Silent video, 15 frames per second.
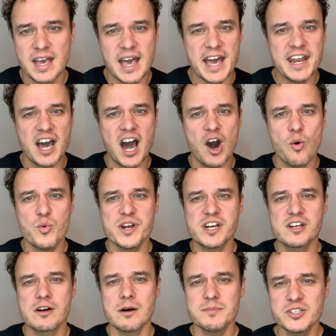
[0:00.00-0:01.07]
And how when it
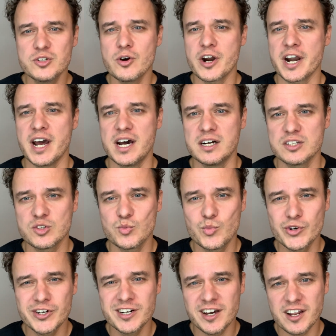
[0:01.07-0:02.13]
comes to our health, we're
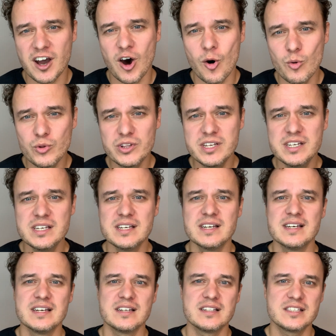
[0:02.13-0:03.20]
not only
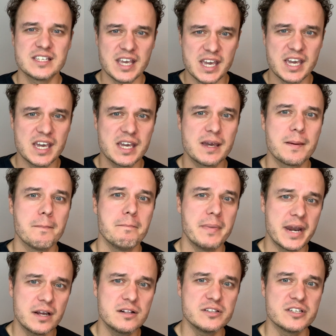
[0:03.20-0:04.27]
taking
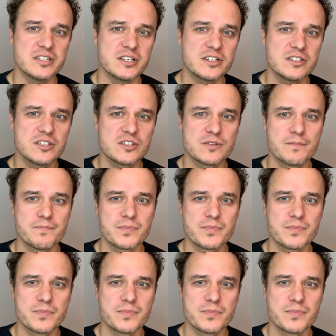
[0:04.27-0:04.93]
medical decisions,